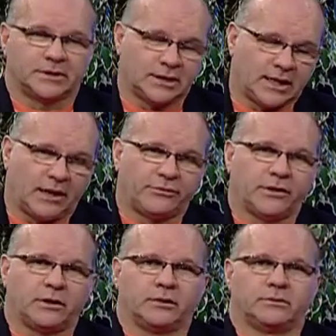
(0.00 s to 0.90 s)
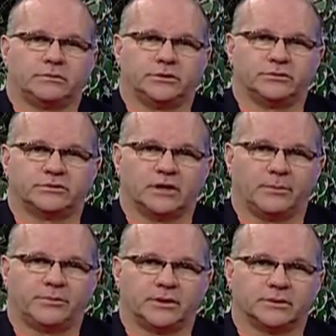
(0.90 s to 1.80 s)
Get out there, do
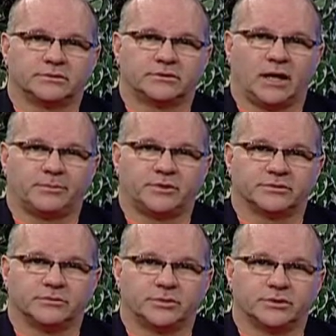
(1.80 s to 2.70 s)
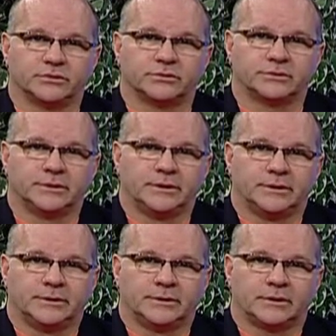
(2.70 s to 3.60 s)
something, and stop this abuse.
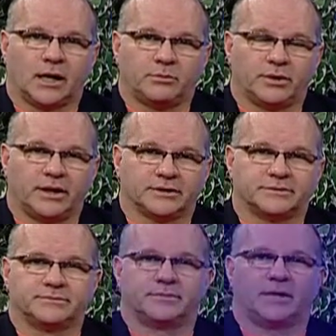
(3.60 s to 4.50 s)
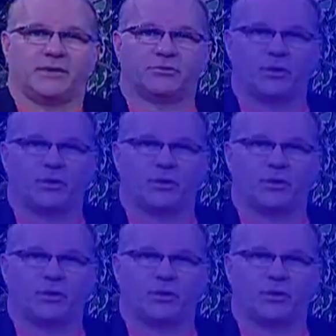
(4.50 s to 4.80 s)
God bless. Have a